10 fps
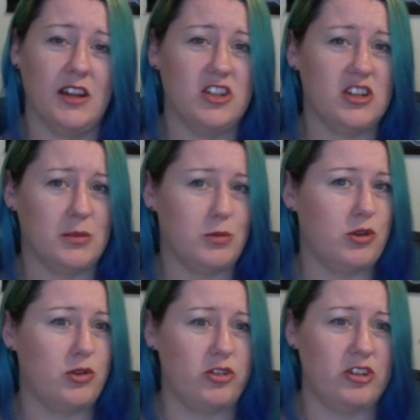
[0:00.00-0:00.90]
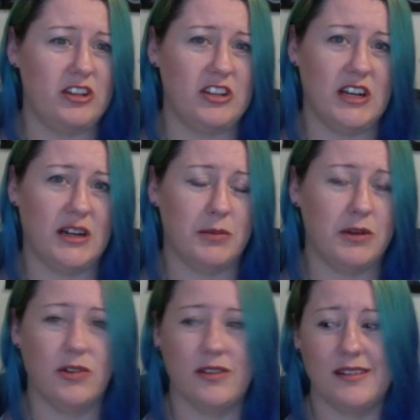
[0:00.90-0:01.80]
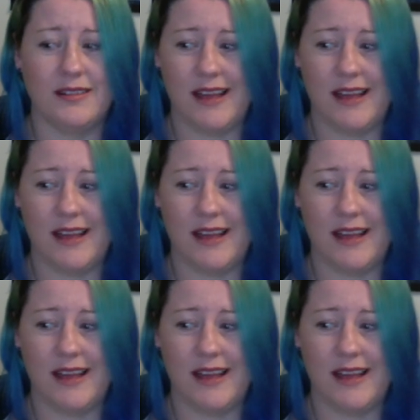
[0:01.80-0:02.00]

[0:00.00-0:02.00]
just because she's young, because,